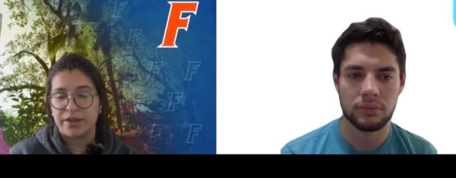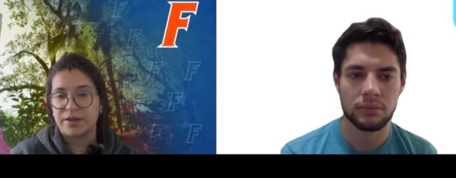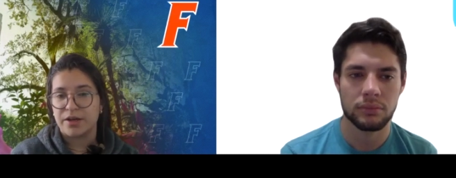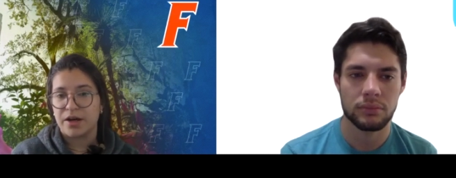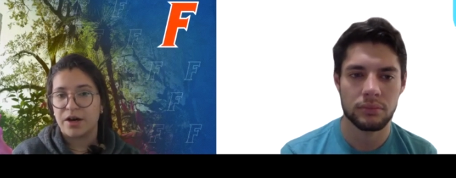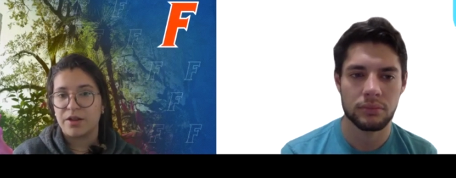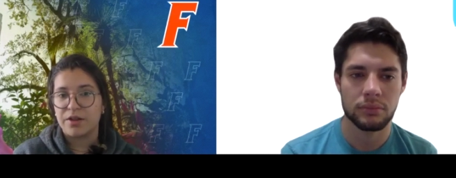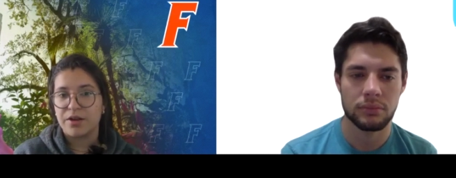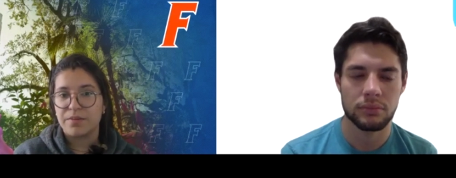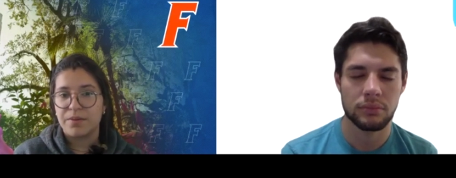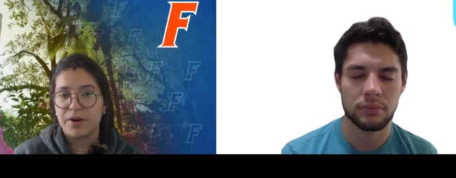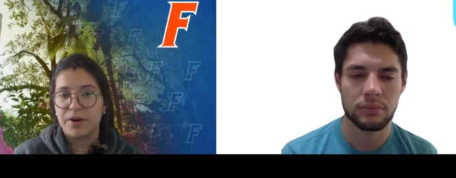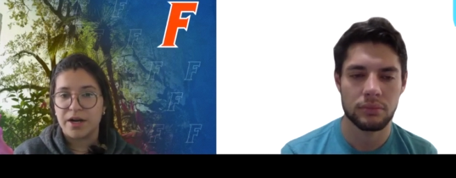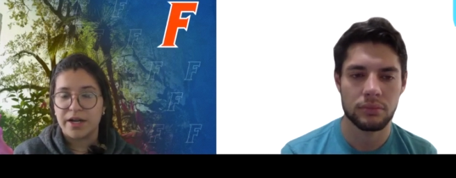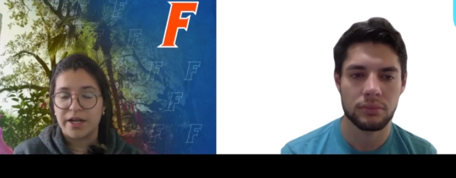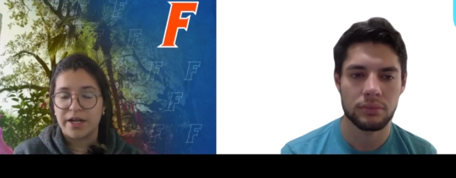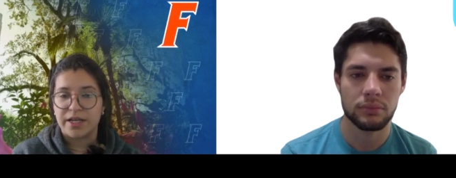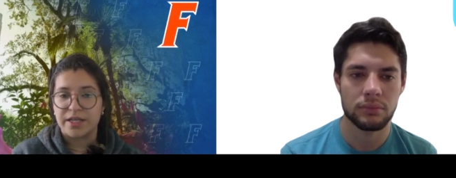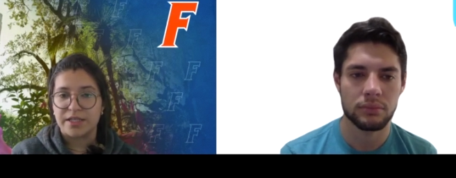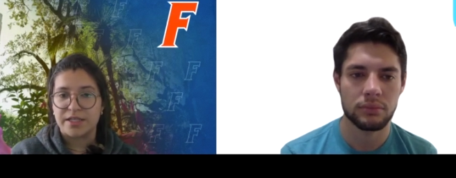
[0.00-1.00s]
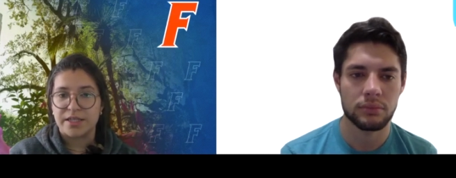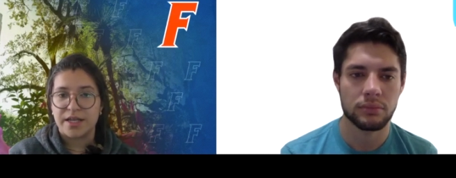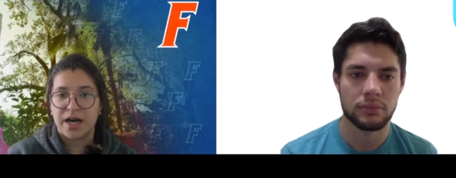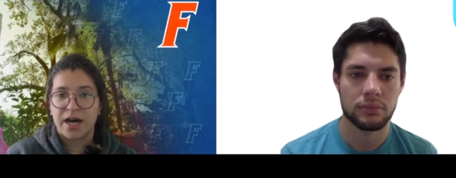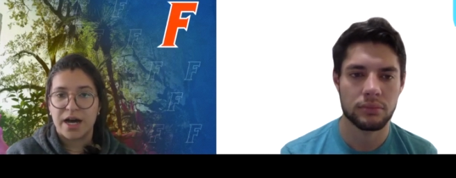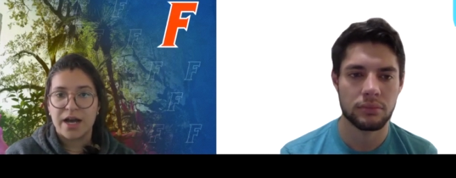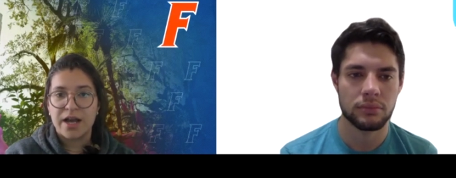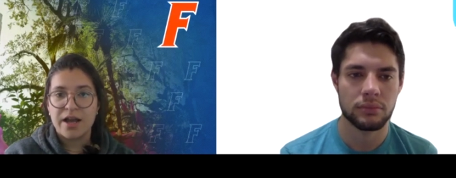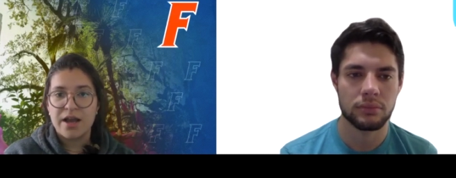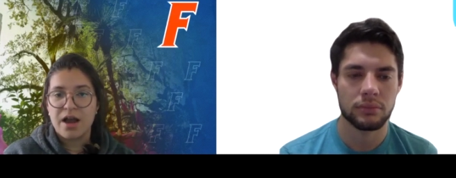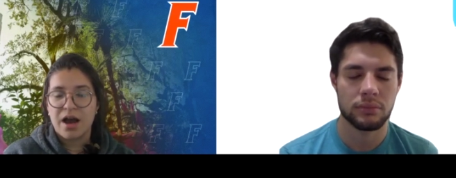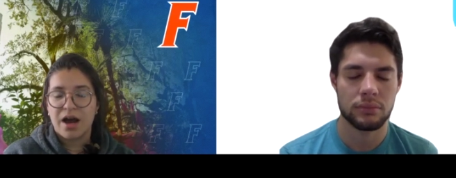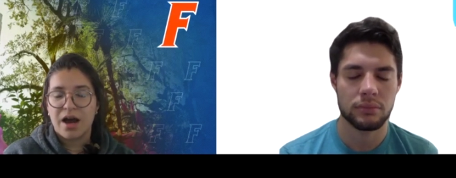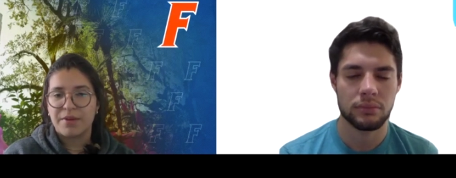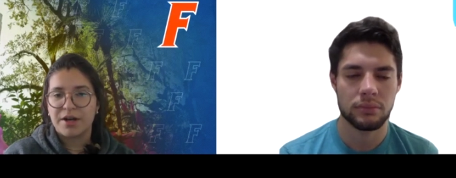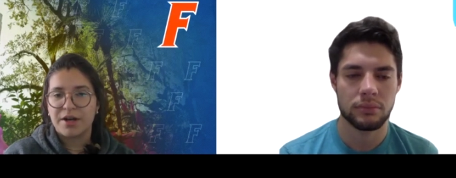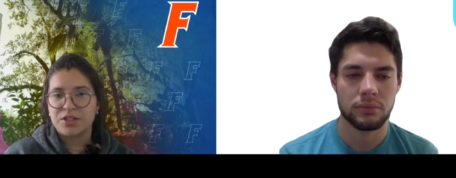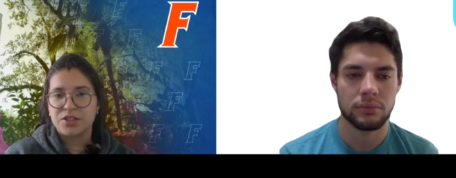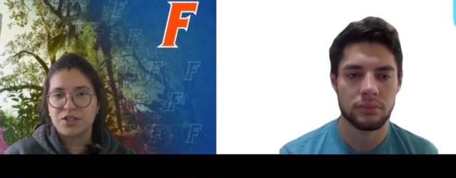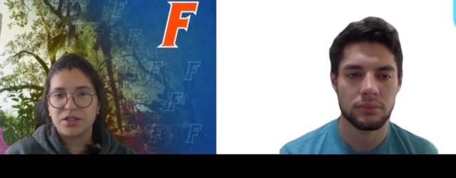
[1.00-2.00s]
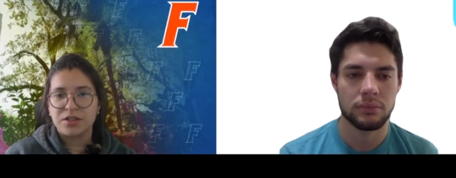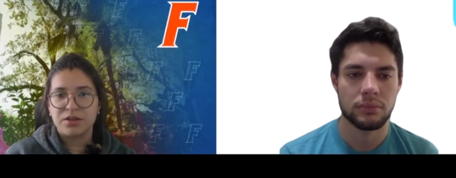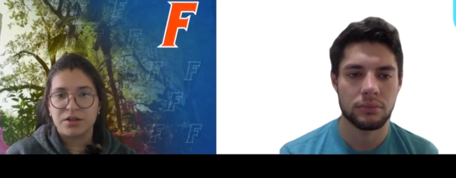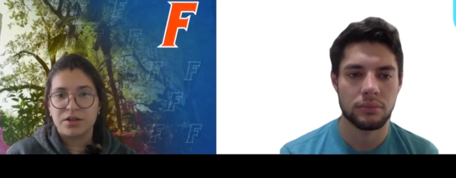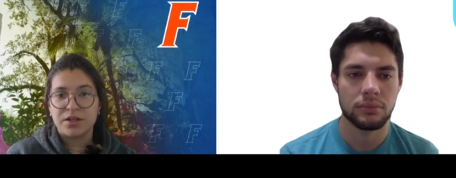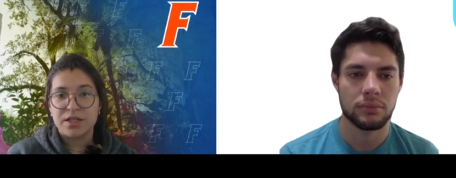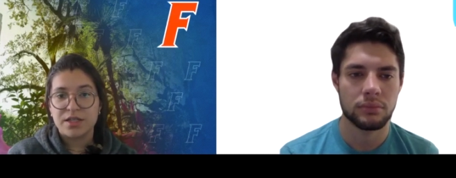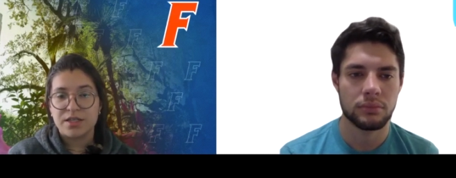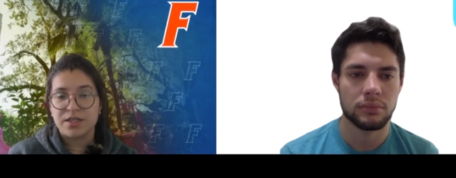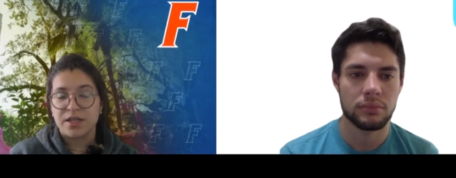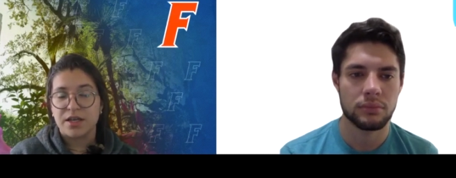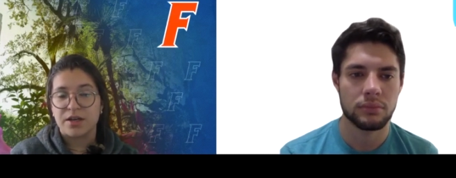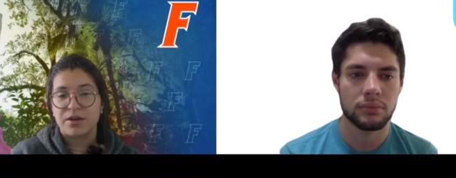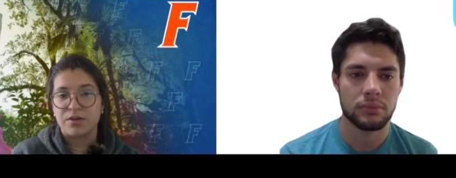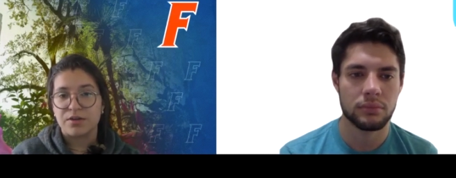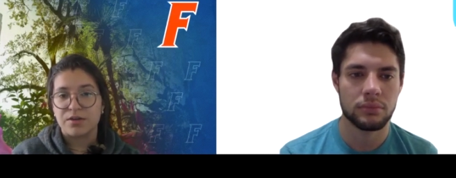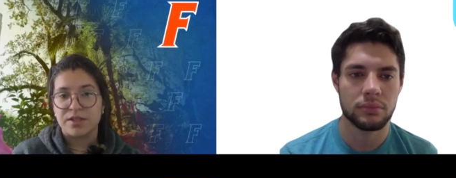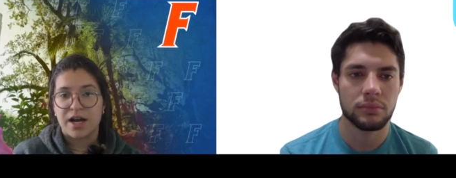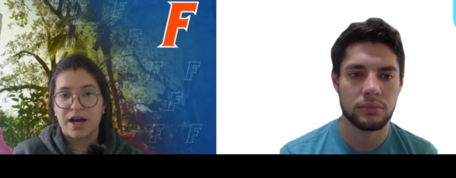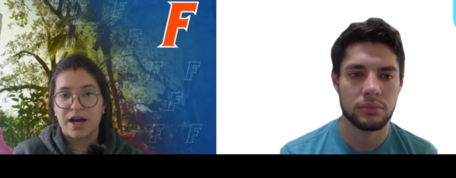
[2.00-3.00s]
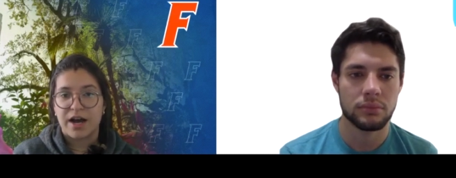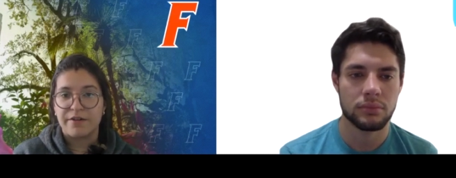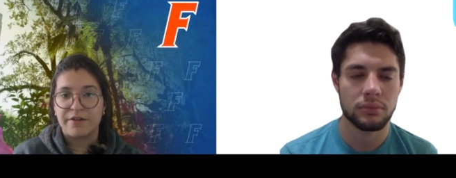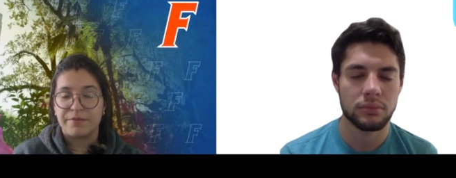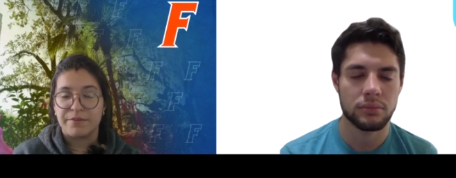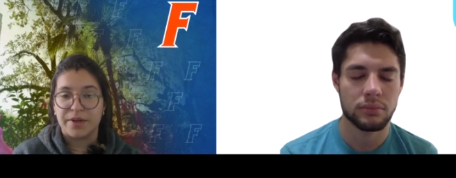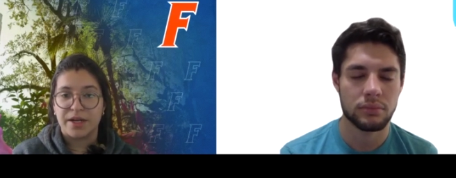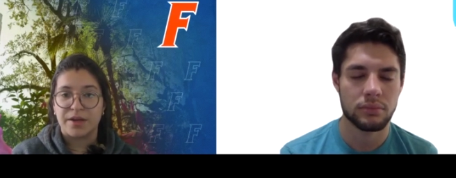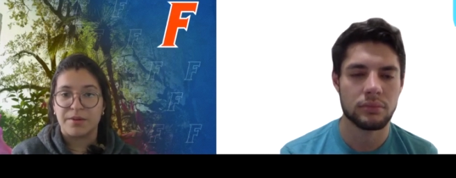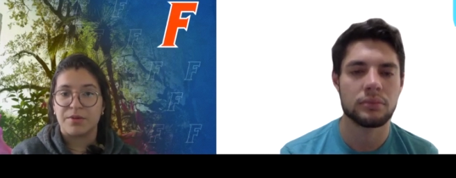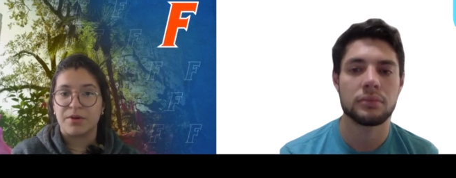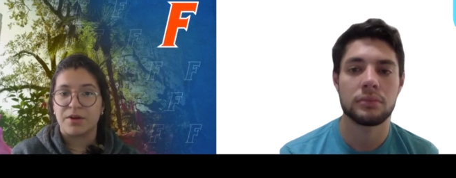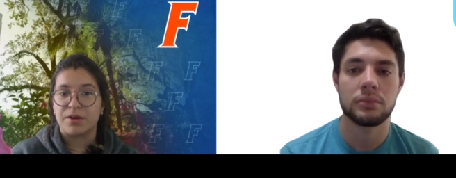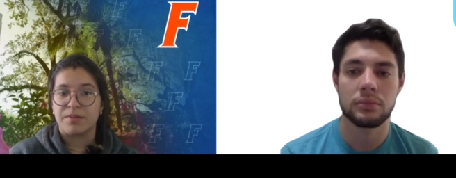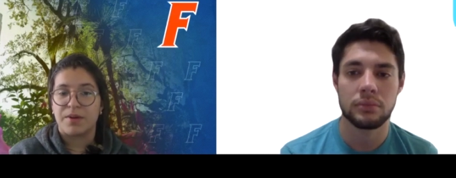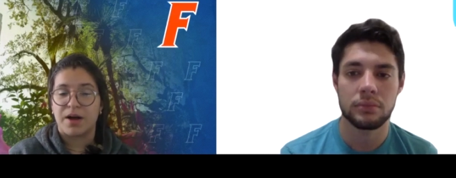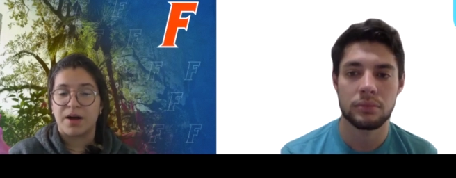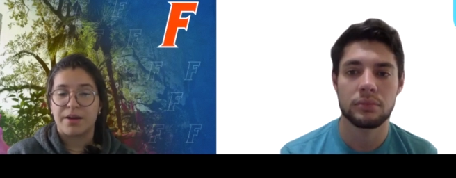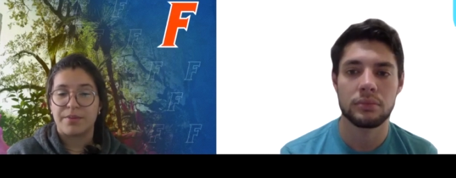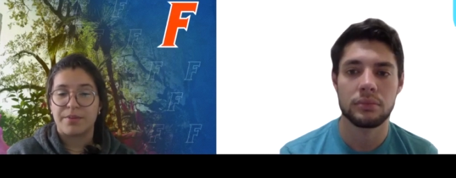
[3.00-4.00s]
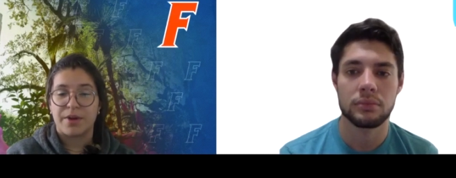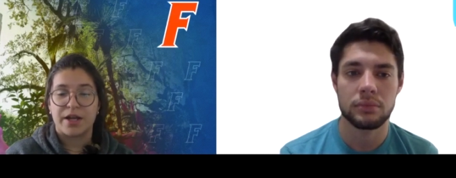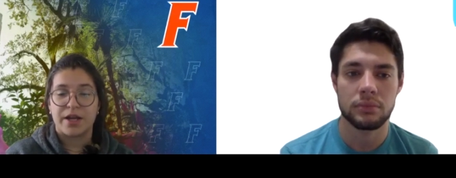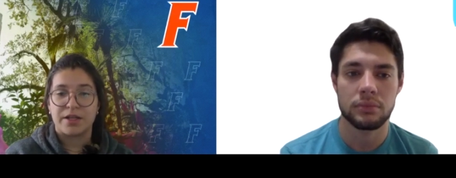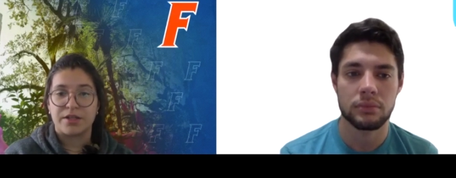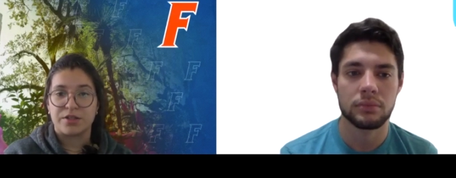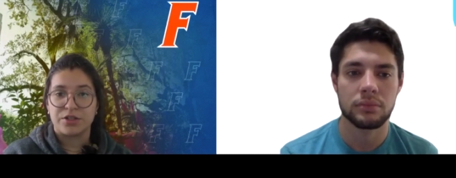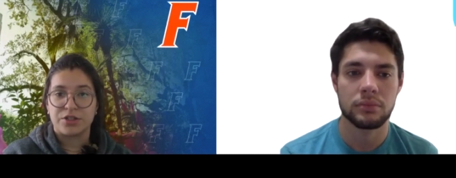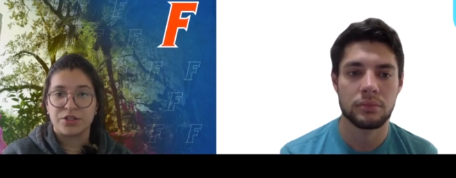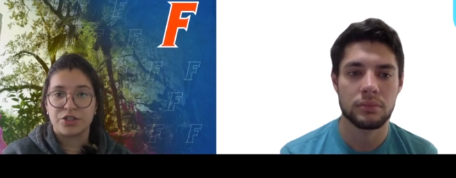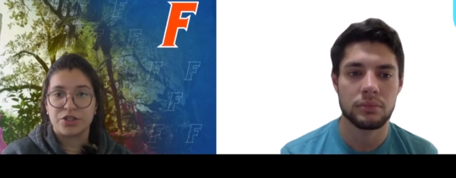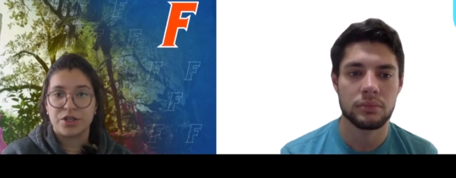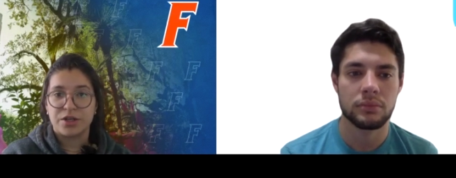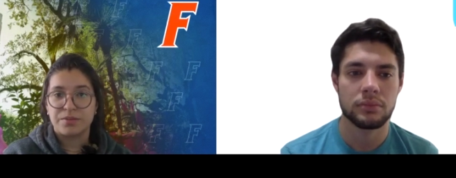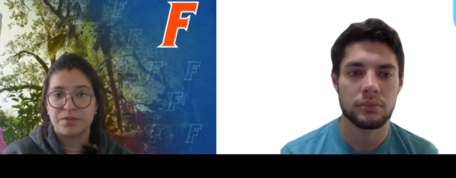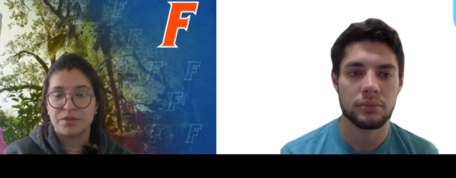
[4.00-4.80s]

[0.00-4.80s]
Speaker 1: The other part is that I'm actually learning skills that I've been able to apply in my internship.